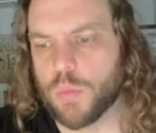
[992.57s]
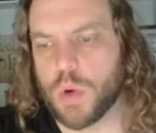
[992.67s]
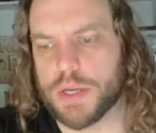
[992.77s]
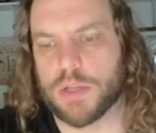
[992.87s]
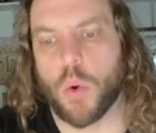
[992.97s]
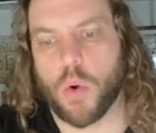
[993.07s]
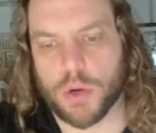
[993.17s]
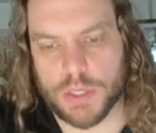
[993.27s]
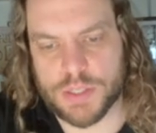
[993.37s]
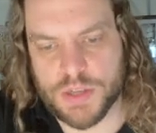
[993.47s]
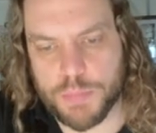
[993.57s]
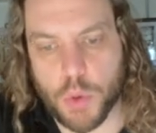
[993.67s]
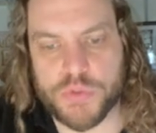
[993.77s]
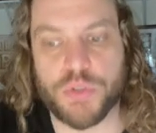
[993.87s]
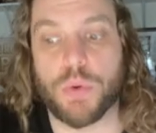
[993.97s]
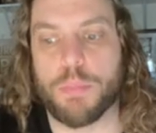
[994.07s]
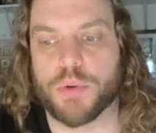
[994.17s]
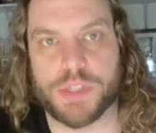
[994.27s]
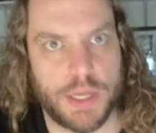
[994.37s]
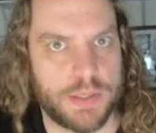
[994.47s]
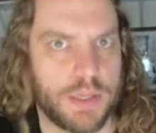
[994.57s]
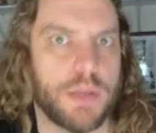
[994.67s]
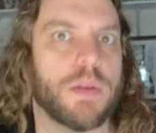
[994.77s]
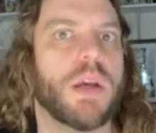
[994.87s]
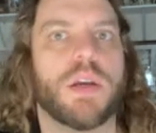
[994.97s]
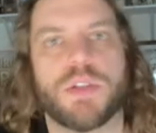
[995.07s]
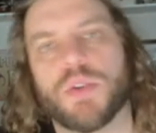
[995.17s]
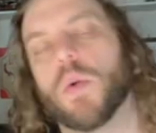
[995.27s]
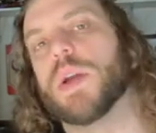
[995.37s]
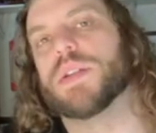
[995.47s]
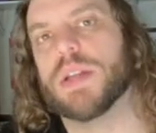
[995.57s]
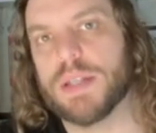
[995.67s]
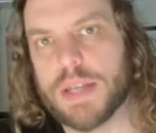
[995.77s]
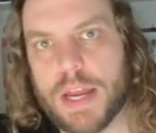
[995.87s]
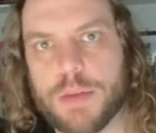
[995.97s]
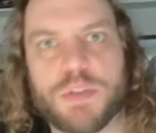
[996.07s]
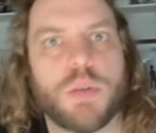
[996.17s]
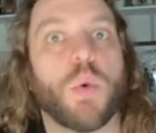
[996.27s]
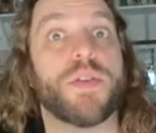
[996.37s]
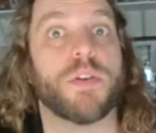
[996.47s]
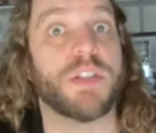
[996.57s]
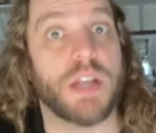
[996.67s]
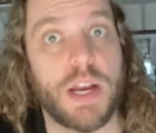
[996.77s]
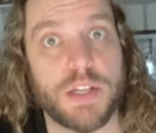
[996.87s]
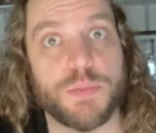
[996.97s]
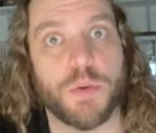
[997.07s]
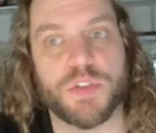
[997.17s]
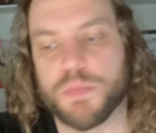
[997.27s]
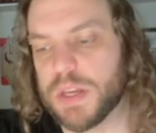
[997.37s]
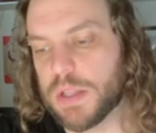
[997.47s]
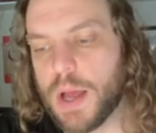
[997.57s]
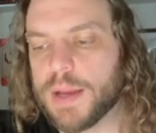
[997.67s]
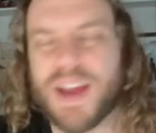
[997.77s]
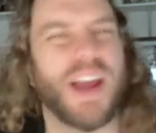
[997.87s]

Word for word: what an orc is supposed to represent in stories and in games and what their design is supposed to be like.